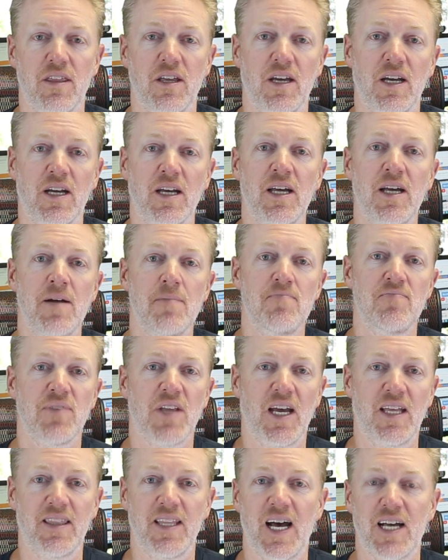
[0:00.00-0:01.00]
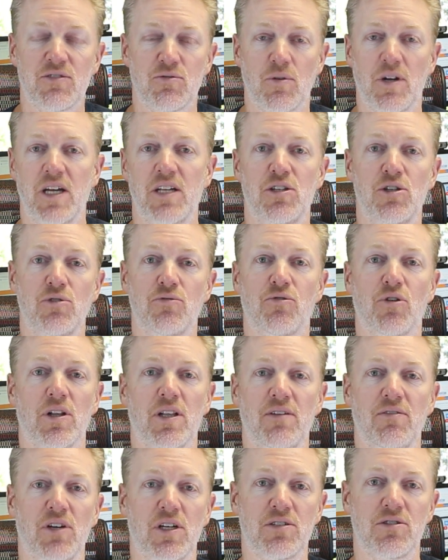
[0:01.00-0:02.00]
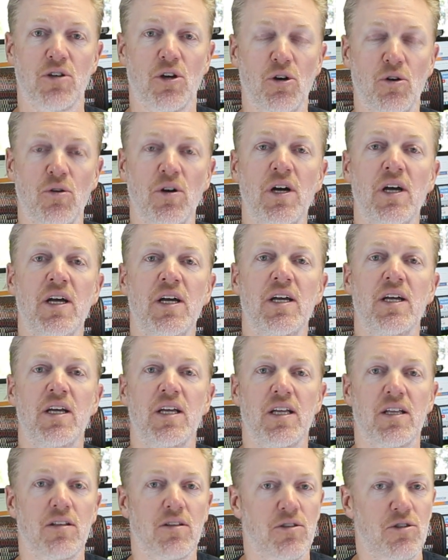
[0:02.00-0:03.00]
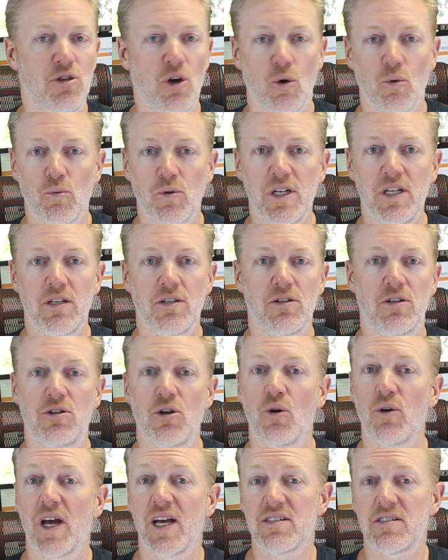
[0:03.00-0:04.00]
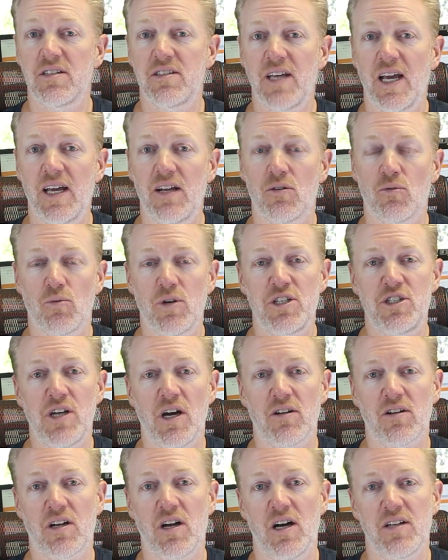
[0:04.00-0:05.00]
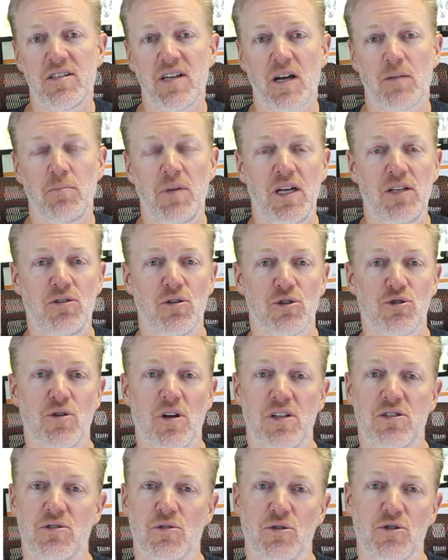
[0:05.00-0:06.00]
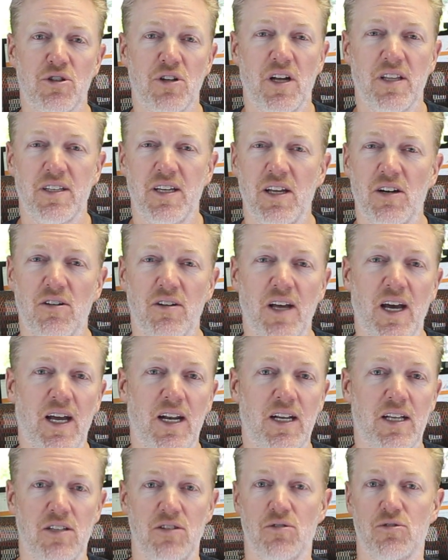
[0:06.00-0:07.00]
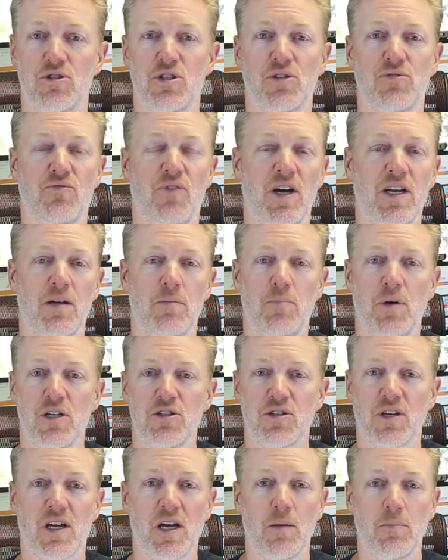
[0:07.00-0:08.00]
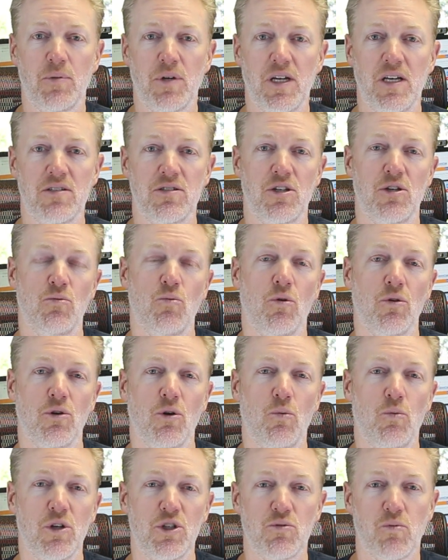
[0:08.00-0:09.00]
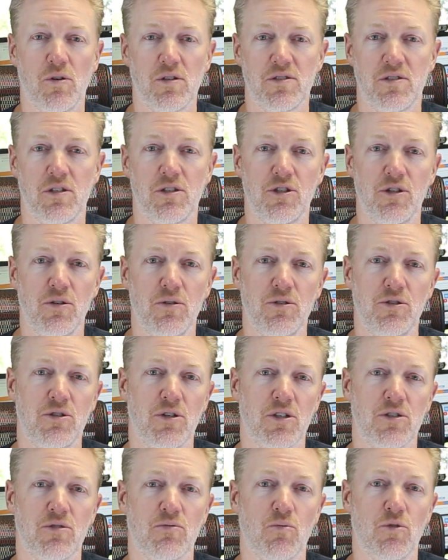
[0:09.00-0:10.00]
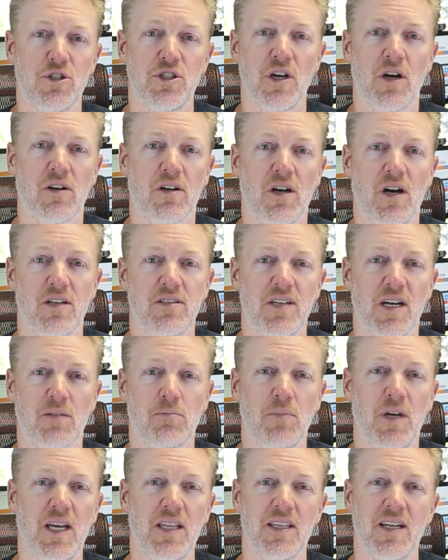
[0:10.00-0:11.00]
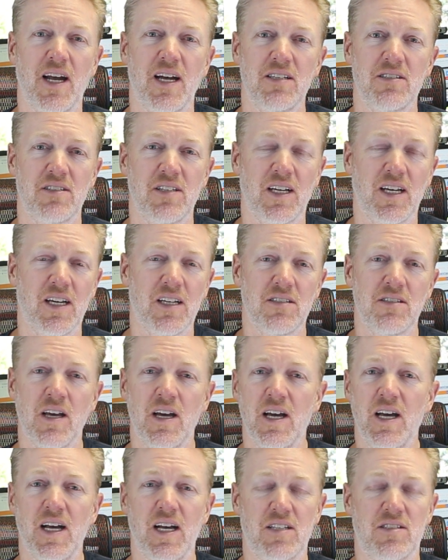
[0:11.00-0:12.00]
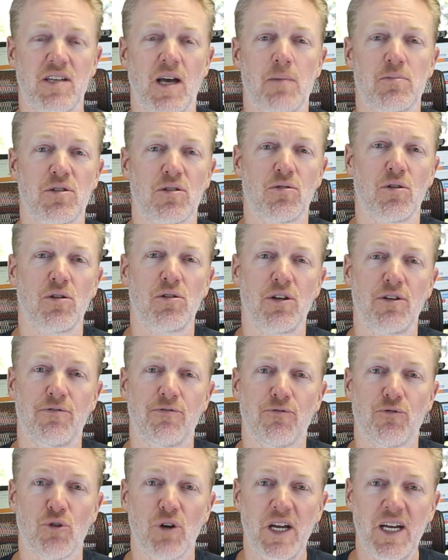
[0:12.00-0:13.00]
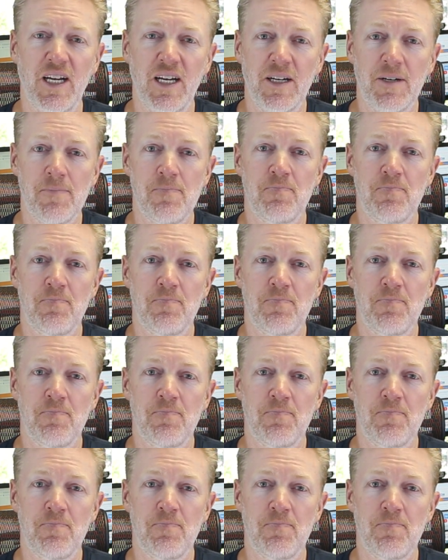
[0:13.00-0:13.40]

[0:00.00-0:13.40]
thing, and that's what I do for a living. So don't, re don't hesitate, reach out, contact me. Don't try to search it on the internet. You'll just find a bunch of companies and you won't know which ones to choose. Just reach out, contact me. The nice thing is it's absolutely free.